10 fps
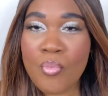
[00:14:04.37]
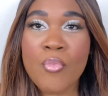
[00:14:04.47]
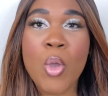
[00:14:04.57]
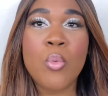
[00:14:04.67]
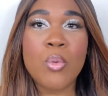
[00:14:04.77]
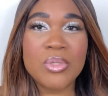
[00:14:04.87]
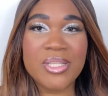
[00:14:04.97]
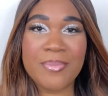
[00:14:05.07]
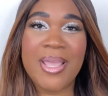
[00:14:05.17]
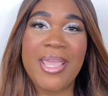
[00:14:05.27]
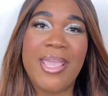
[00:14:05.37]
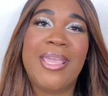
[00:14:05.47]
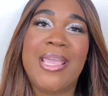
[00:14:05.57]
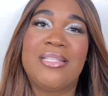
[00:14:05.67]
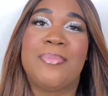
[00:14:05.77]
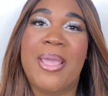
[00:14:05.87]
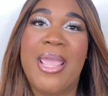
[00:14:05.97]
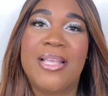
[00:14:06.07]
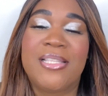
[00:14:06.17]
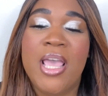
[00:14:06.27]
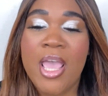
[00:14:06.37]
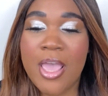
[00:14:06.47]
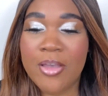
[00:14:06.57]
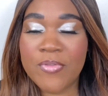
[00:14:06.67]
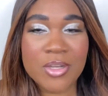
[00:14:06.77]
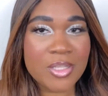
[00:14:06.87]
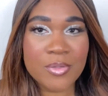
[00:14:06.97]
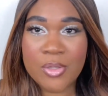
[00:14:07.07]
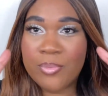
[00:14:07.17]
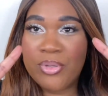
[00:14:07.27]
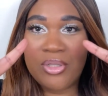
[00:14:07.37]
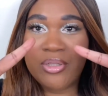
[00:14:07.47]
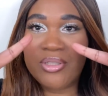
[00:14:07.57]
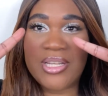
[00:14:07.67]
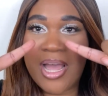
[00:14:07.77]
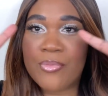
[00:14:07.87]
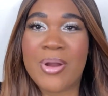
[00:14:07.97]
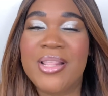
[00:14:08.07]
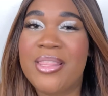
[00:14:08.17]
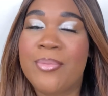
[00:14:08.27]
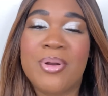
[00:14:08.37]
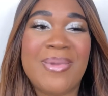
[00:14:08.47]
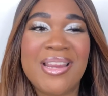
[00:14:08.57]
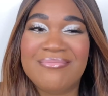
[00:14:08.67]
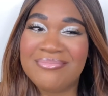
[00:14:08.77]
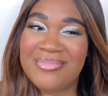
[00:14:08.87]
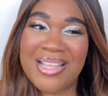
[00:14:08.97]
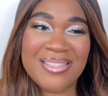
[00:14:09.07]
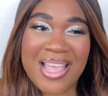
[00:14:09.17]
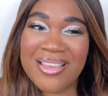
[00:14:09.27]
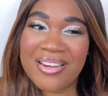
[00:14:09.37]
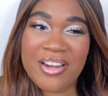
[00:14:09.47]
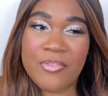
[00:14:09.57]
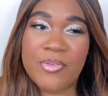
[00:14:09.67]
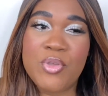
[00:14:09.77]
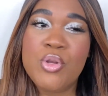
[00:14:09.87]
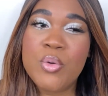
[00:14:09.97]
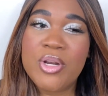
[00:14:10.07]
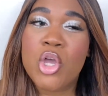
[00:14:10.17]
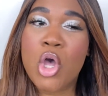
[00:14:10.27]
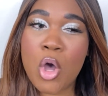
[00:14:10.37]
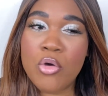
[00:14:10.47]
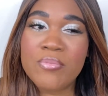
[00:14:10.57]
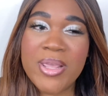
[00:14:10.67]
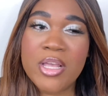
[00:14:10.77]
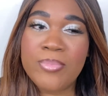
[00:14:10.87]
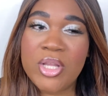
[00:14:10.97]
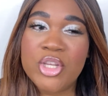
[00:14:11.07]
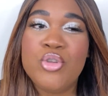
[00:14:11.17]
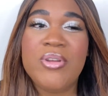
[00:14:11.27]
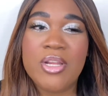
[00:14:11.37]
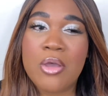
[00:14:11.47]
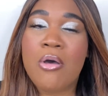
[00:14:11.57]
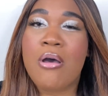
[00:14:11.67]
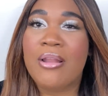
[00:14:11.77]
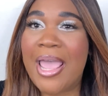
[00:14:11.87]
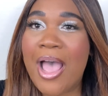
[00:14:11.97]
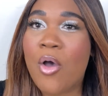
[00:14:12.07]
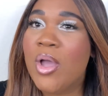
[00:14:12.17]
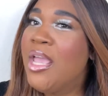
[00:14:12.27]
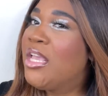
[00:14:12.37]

What was in my head came to pass. At first I was gonna put a little dot right there, but I'm like, mm, that's not good enough. If you're doing a cold makeup look, you need to go all out.